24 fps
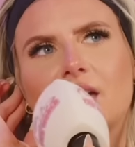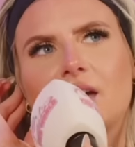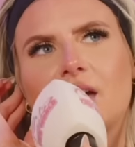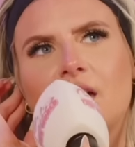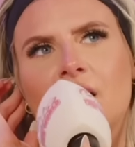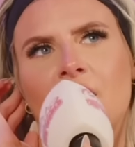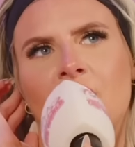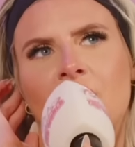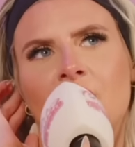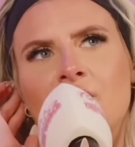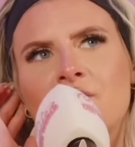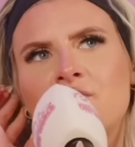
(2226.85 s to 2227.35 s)

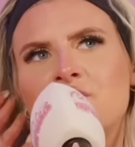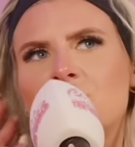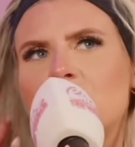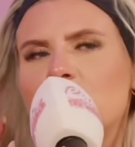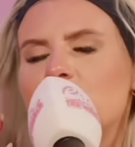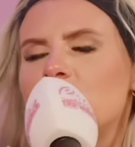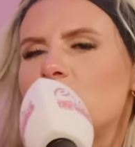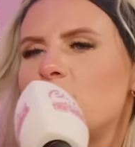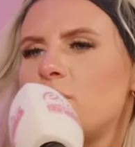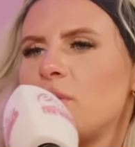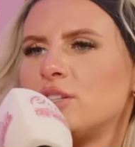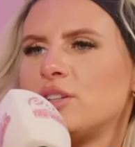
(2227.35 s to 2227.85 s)
I've not
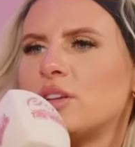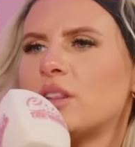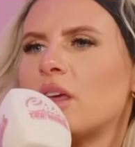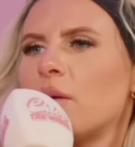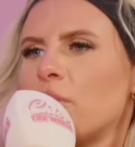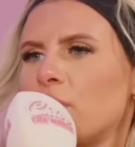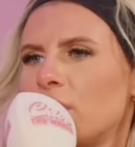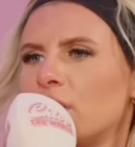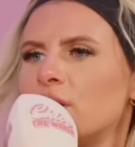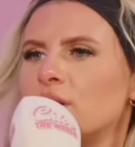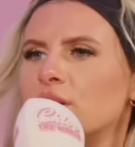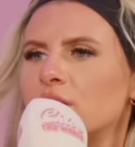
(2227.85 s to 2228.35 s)
thought about doing that. I'm
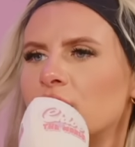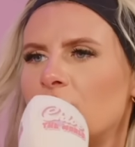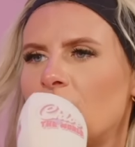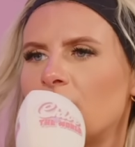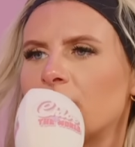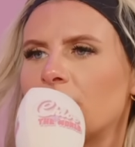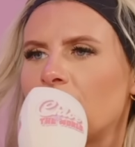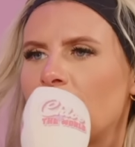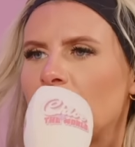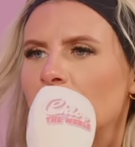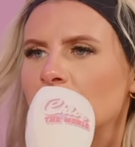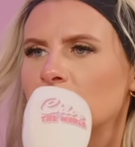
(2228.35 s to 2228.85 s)
going to look
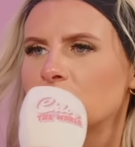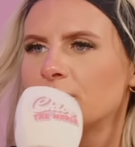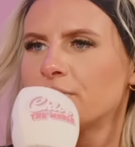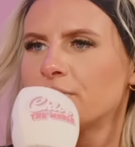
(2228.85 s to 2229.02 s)
now.